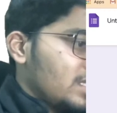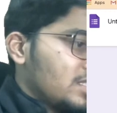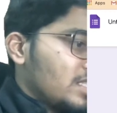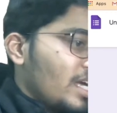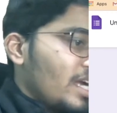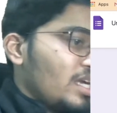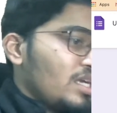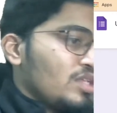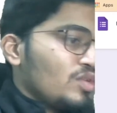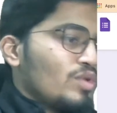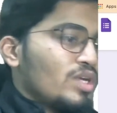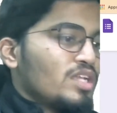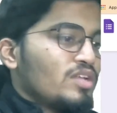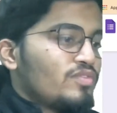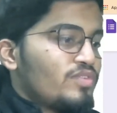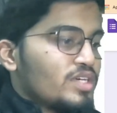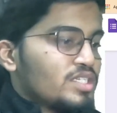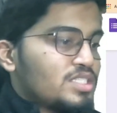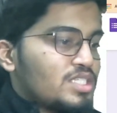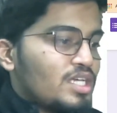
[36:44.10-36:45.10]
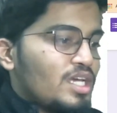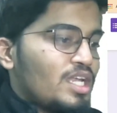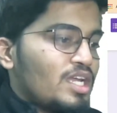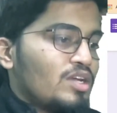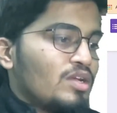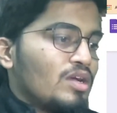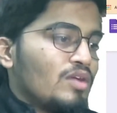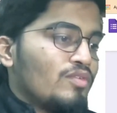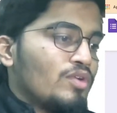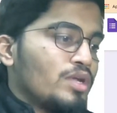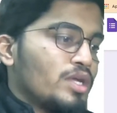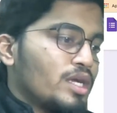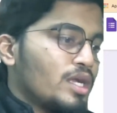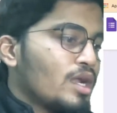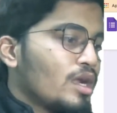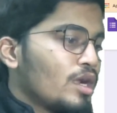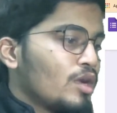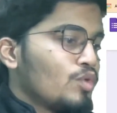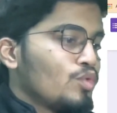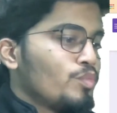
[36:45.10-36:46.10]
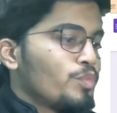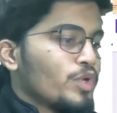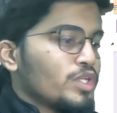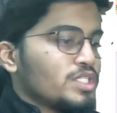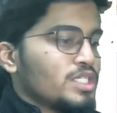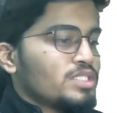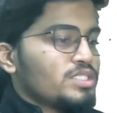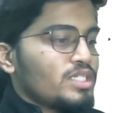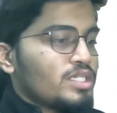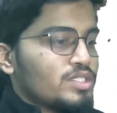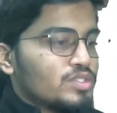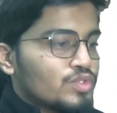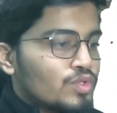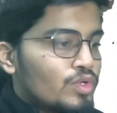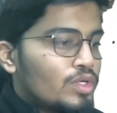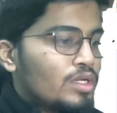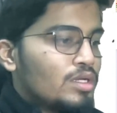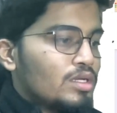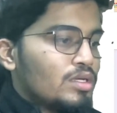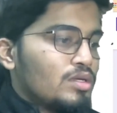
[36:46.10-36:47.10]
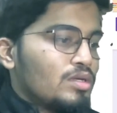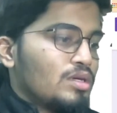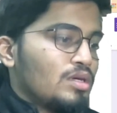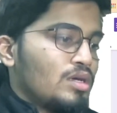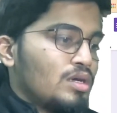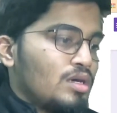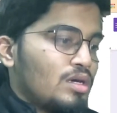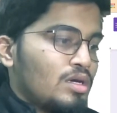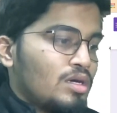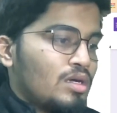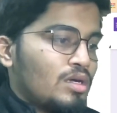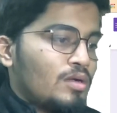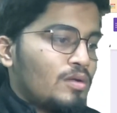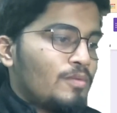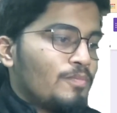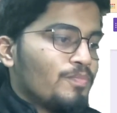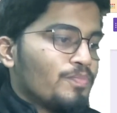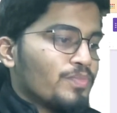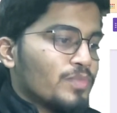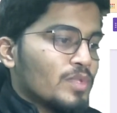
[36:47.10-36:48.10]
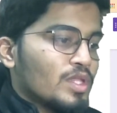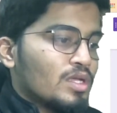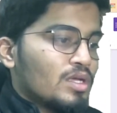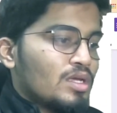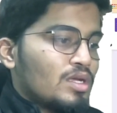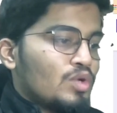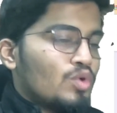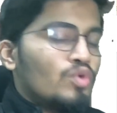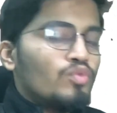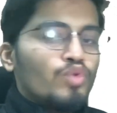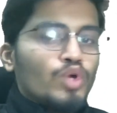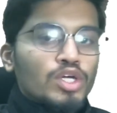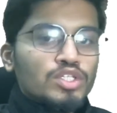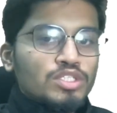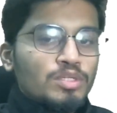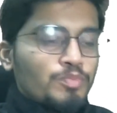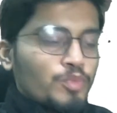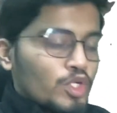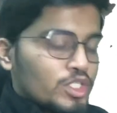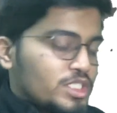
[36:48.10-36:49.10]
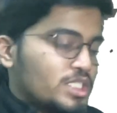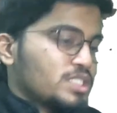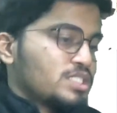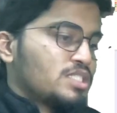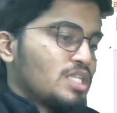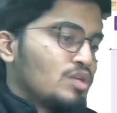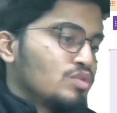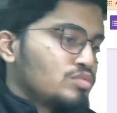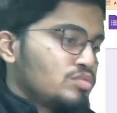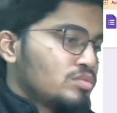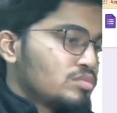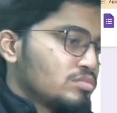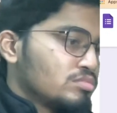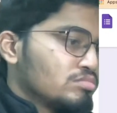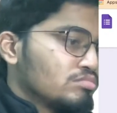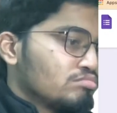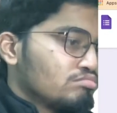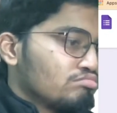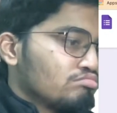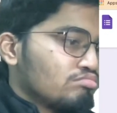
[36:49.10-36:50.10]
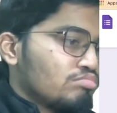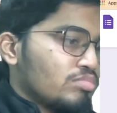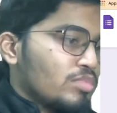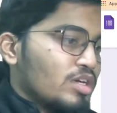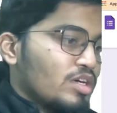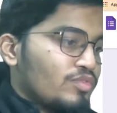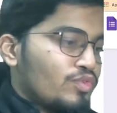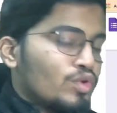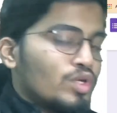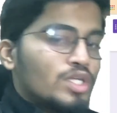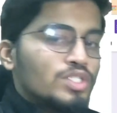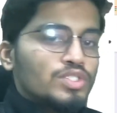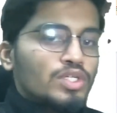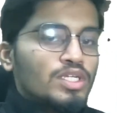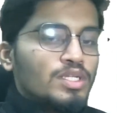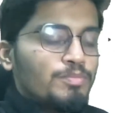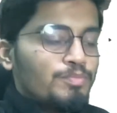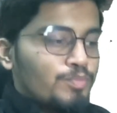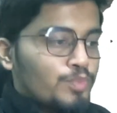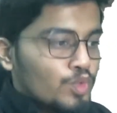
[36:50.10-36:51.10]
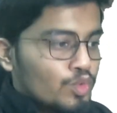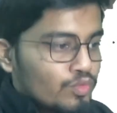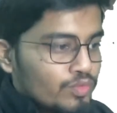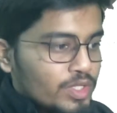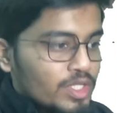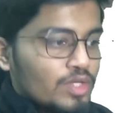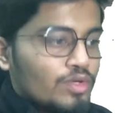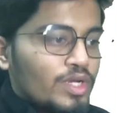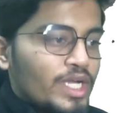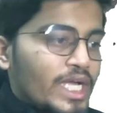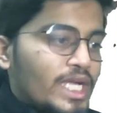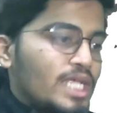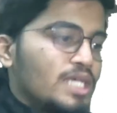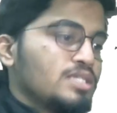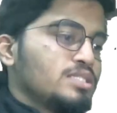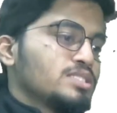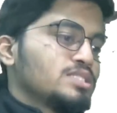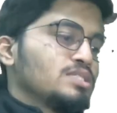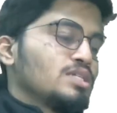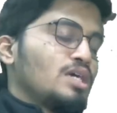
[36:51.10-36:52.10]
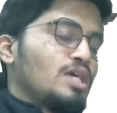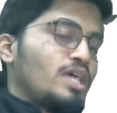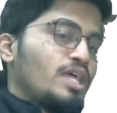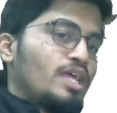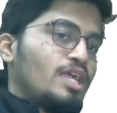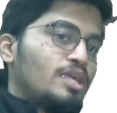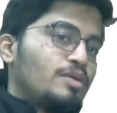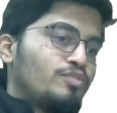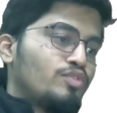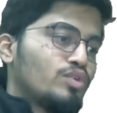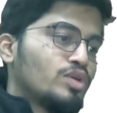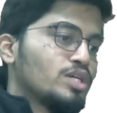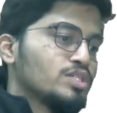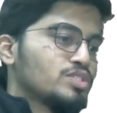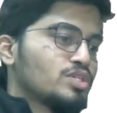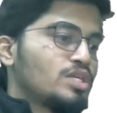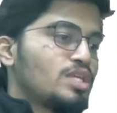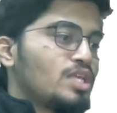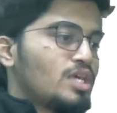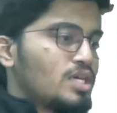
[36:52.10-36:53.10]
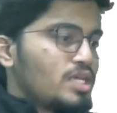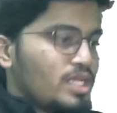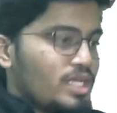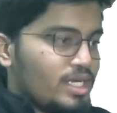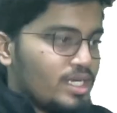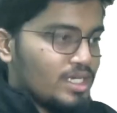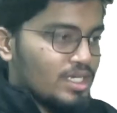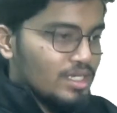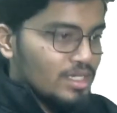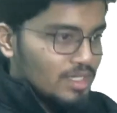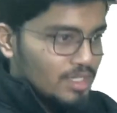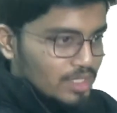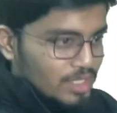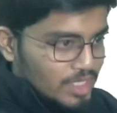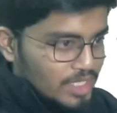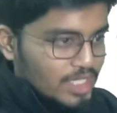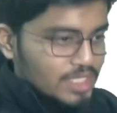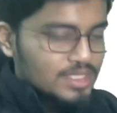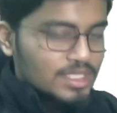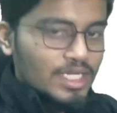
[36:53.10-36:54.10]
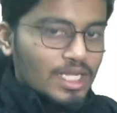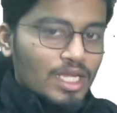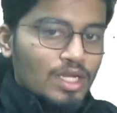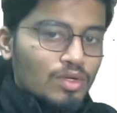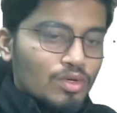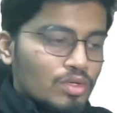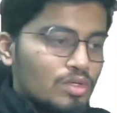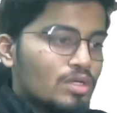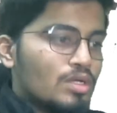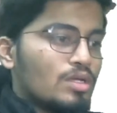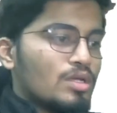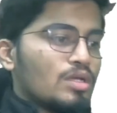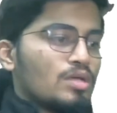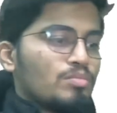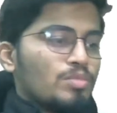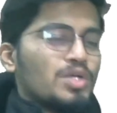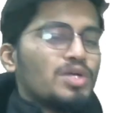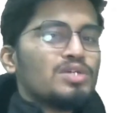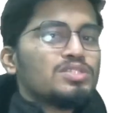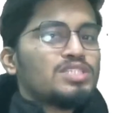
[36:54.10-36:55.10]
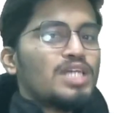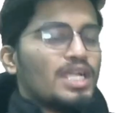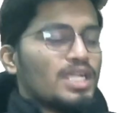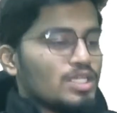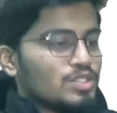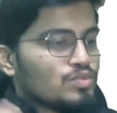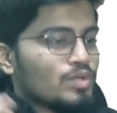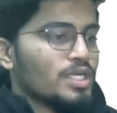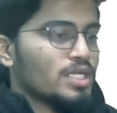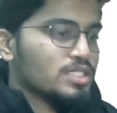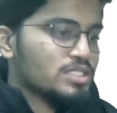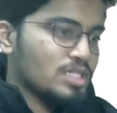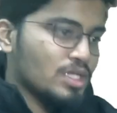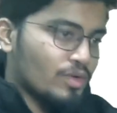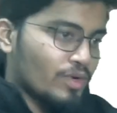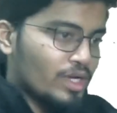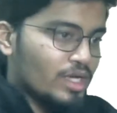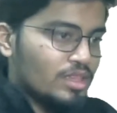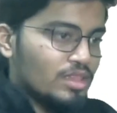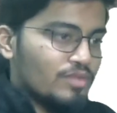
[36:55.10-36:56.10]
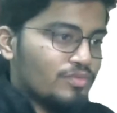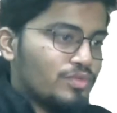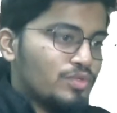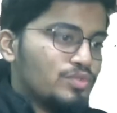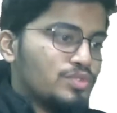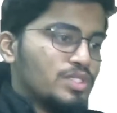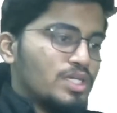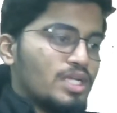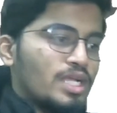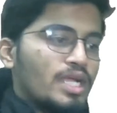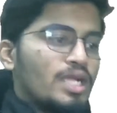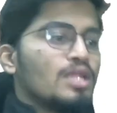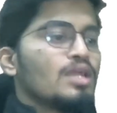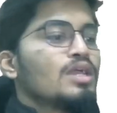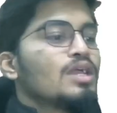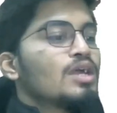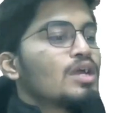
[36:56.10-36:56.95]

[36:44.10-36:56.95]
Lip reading: is that you are in first year and you have already done 2 projects. It's good. Don't focus on projects now. Focus on improving your ratings and focus on learning DS and Algo, because that is what is required in the future, right?